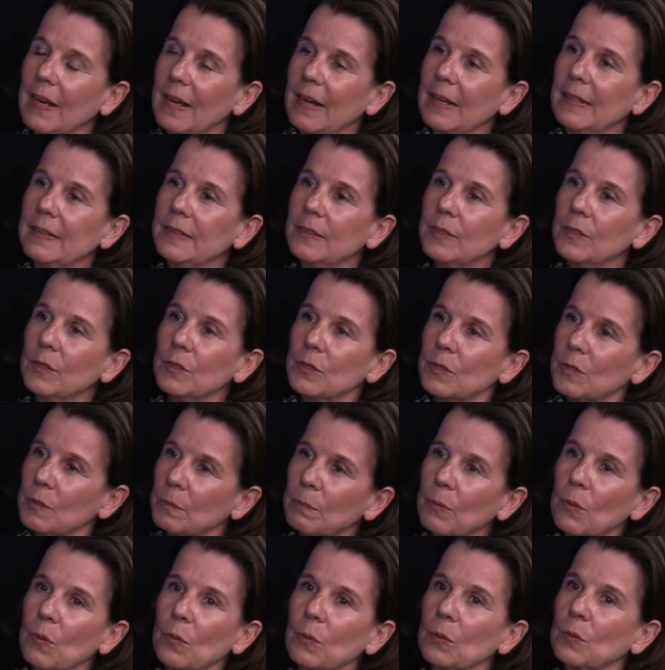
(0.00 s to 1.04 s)
and to
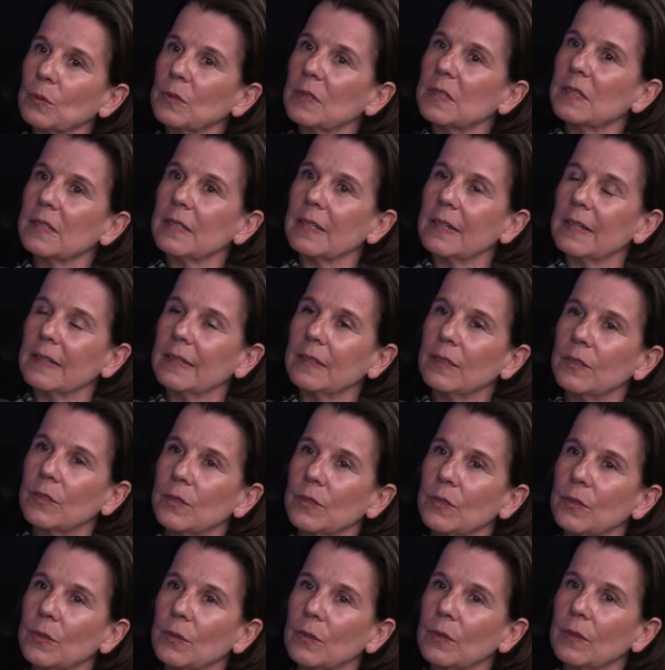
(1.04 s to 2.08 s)
support and
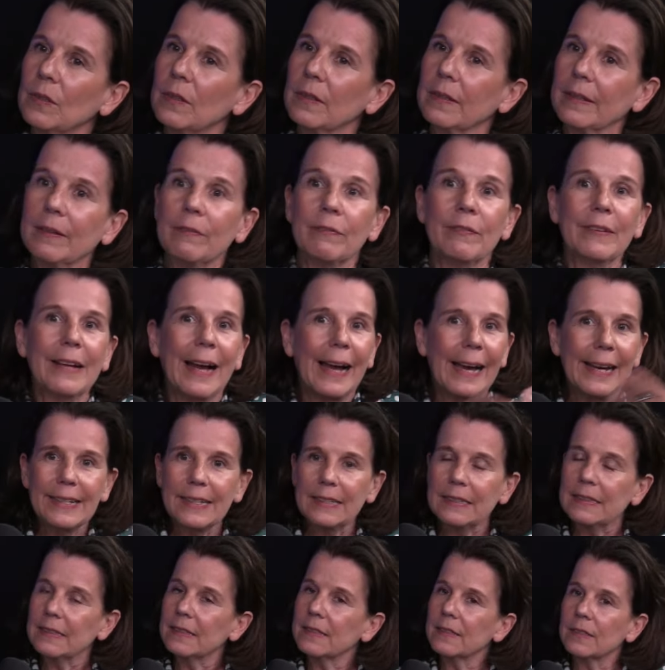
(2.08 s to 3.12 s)
to give
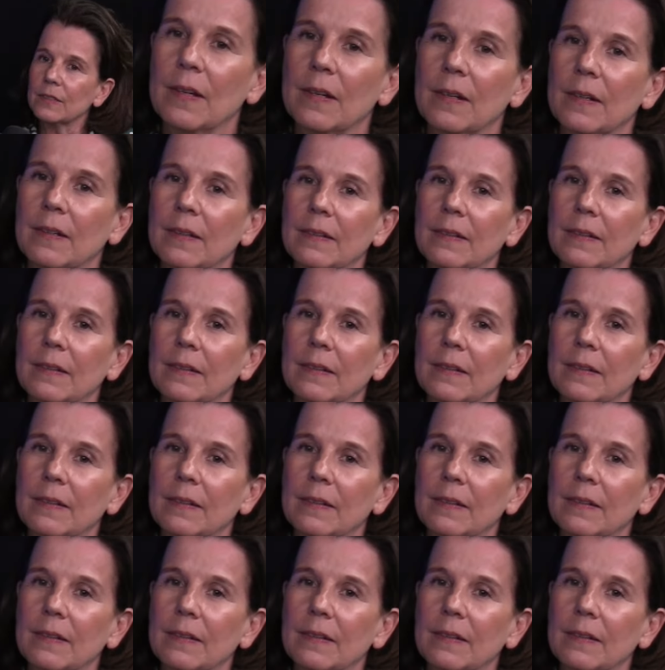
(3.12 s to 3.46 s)
guidance